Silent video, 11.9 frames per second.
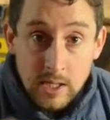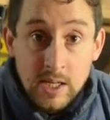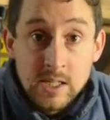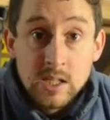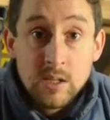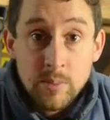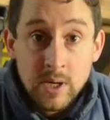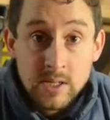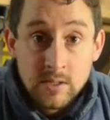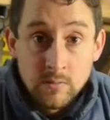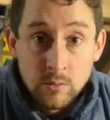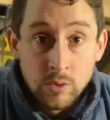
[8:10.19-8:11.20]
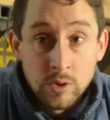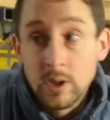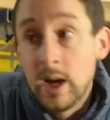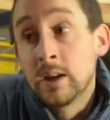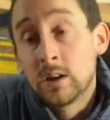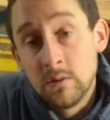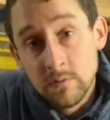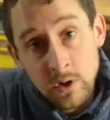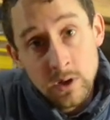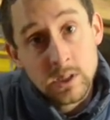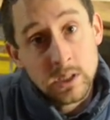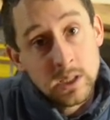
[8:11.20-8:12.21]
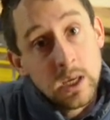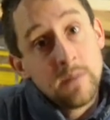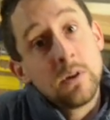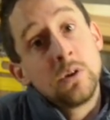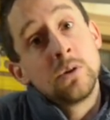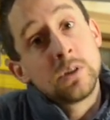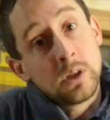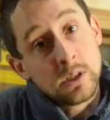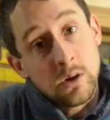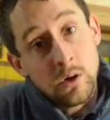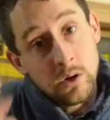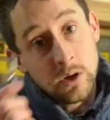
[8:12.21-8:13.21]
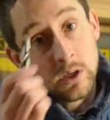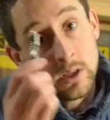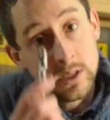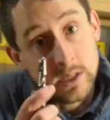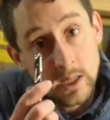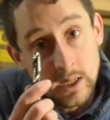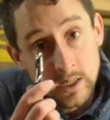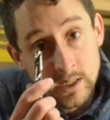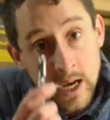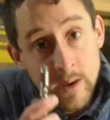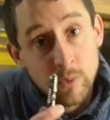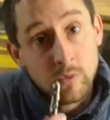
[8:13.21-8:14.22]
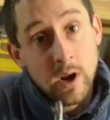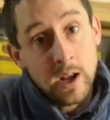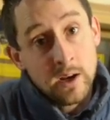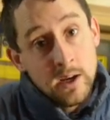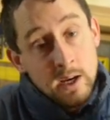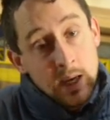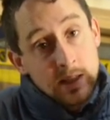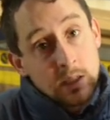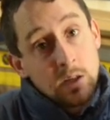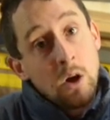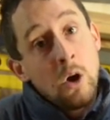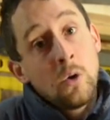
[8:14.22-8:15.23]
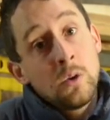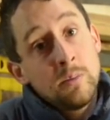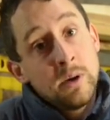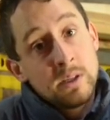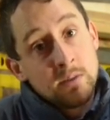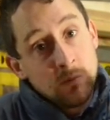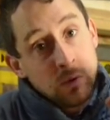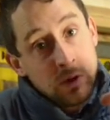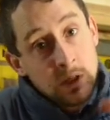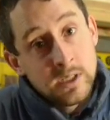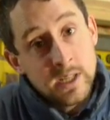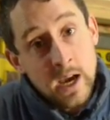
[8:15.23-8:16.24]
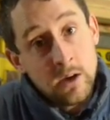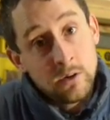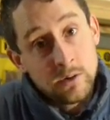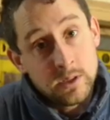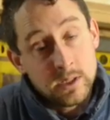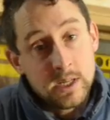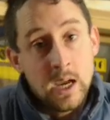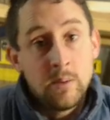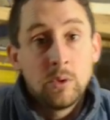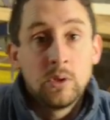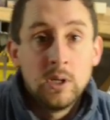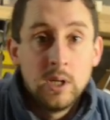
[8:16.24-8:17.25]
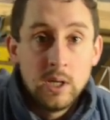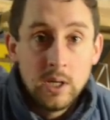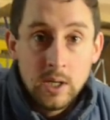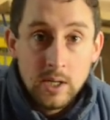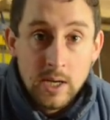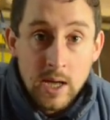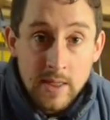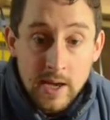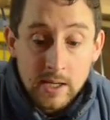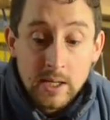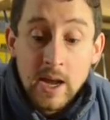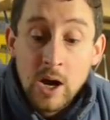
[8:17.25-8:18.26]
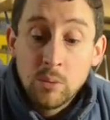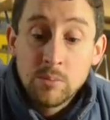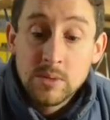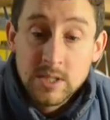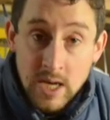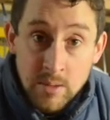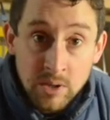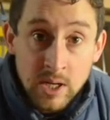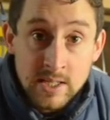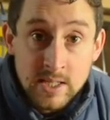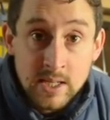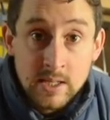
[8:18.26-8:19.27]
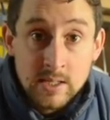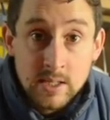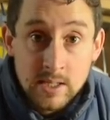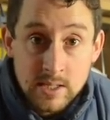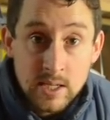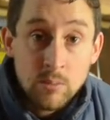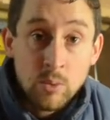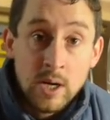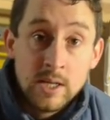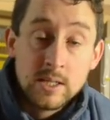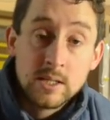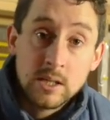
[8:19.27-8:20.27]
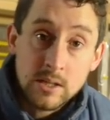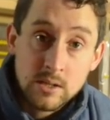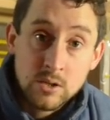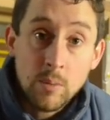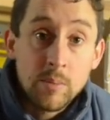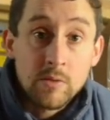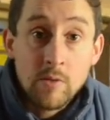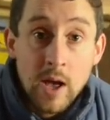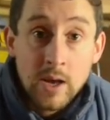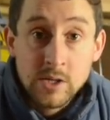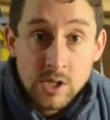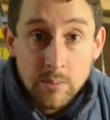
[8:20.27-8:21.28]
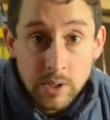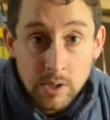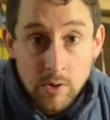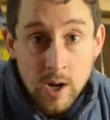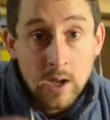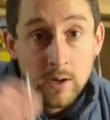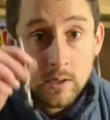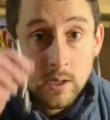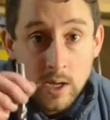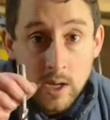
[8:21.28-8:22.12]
into the piece of wood. And conversely, if you're using this in a table router, it's going to hold the piece of wood down onto the table. Now that can help stabilize things in some ways. It's going to stop the router jumping around.